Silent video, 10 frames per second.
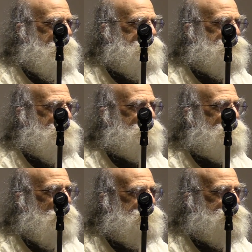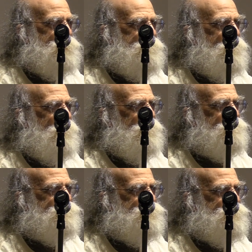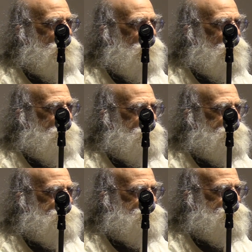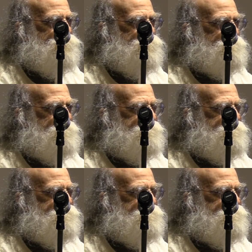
is the motion of stars.